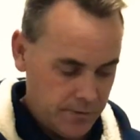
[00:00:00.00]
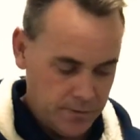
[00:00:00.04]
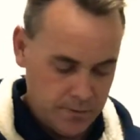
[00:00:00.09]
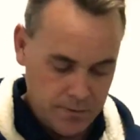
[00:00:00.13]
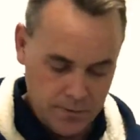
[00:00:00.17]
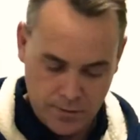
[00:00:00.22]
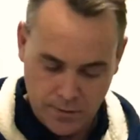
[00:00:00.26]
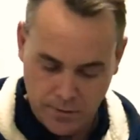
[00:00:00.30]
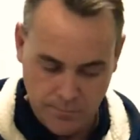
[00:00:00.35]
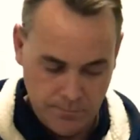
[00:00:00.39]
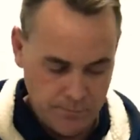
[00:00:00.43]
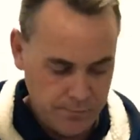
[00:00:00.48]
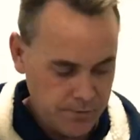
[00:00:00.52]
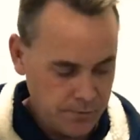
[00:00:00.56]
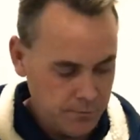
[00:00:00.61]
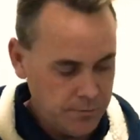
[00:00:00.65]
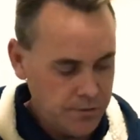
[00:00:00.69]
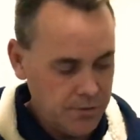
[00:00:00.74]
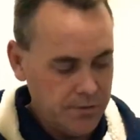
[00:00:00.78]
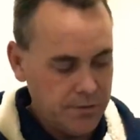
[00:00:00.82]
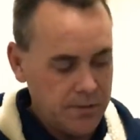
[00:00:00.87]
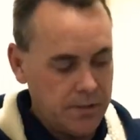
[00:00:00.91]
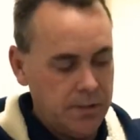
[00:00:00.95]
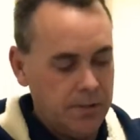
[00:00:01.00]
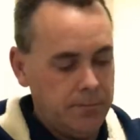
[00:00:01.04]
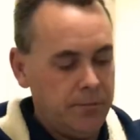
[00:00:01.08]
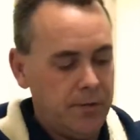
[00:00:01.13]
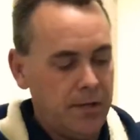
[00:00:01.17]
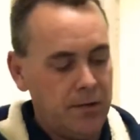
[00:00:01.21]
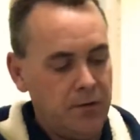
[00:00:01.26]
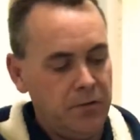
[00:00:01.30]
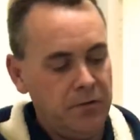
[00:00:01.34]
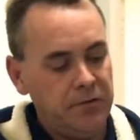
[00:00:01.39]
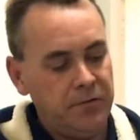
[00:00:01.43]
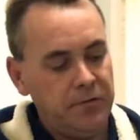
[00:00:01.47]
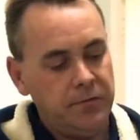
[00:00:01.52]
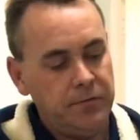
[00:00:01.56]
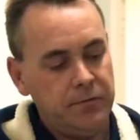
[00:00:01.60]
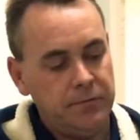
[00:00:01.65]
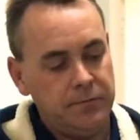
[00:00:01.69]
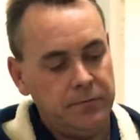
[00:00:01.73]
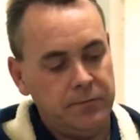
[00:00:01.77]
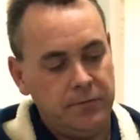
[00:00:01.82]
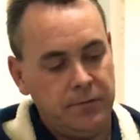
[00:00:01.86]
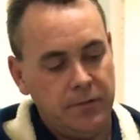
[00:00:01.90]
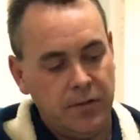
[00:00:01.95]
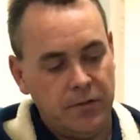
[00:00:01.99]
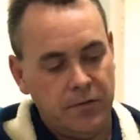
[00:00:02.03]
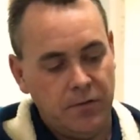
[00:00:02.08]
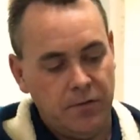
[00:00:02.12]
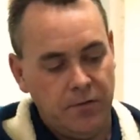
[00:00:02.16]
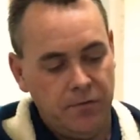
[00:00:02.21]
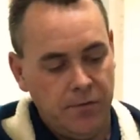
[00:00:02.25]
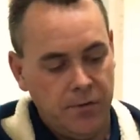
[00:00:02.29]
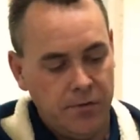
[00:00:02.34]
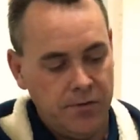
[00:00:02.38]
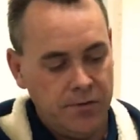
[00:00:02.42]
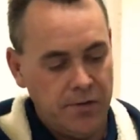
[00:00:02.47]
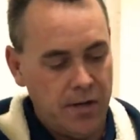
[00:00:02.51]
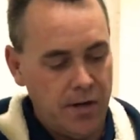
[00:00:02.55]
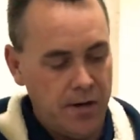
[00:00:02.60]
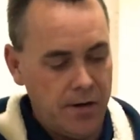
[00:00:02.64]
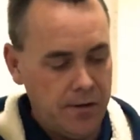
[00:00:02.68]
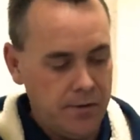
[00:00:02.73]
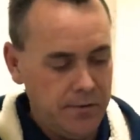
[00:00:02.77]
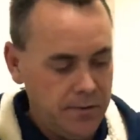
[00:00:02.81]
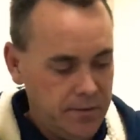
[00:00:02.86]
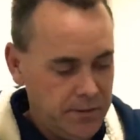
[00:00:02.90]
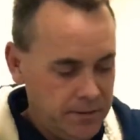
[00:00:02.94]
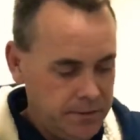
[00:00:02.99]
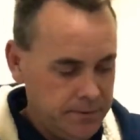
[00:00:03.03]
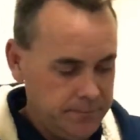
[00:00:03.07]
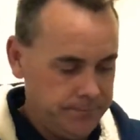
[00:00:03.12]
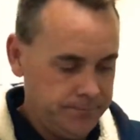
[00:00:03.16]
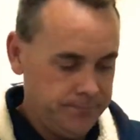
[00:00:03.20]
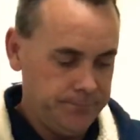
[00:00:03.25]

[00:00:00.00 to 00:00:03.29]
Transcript: Okay, so just clip that off. That's your fuse carrier there.